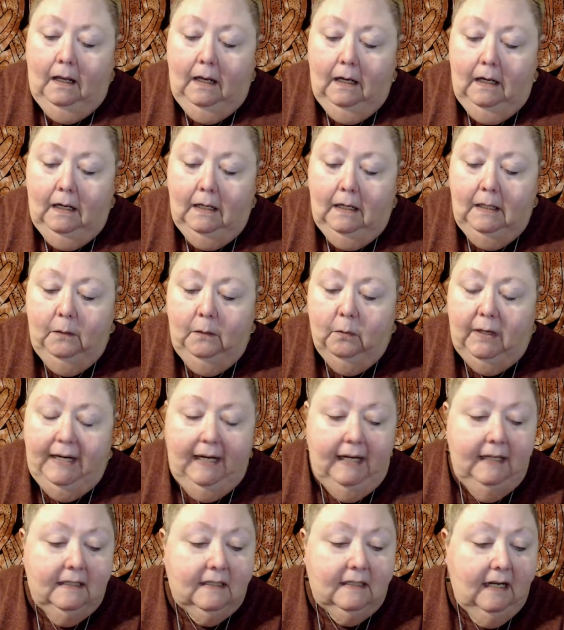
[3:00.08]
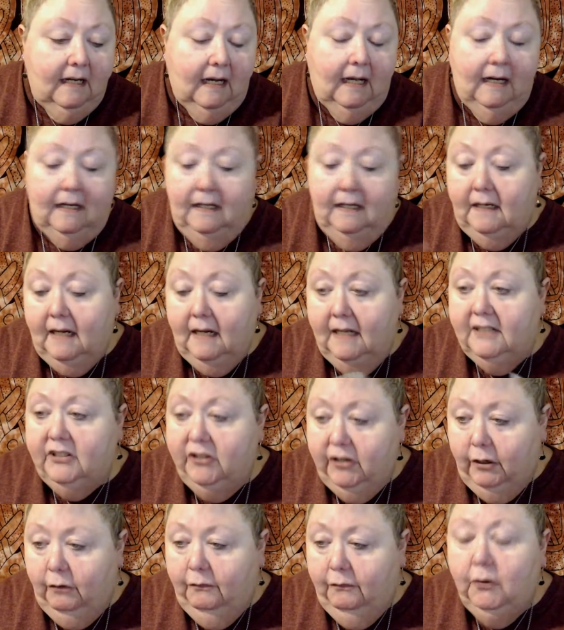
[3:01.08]
Anyway, it's got a nice
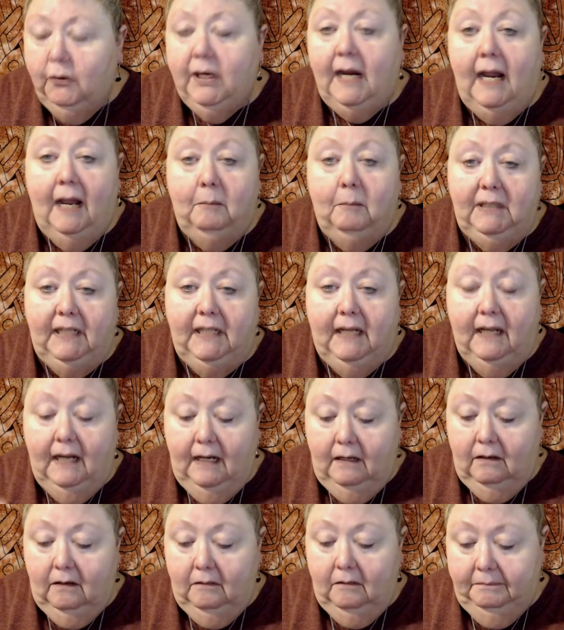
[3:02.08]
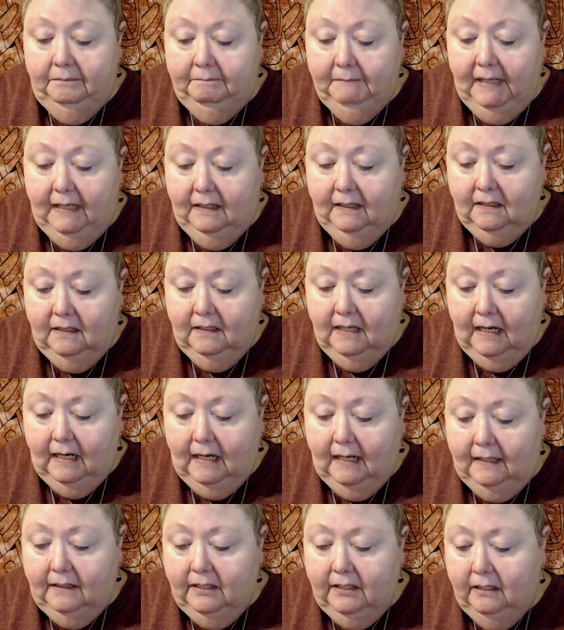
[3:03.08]
doe foot applicator. It's
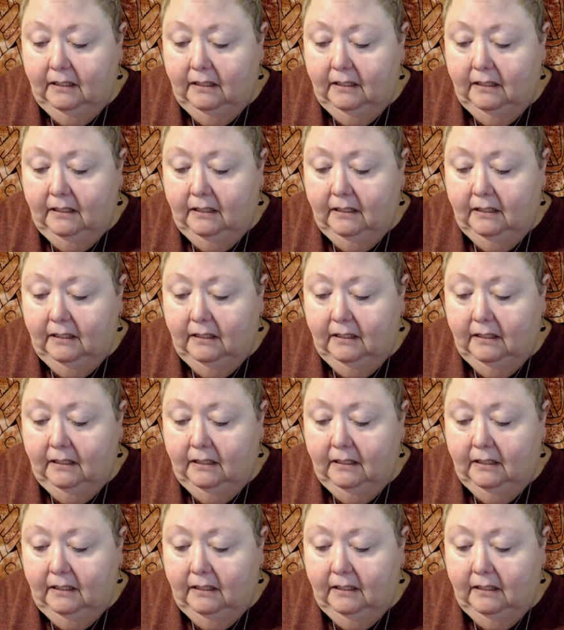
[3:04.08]
got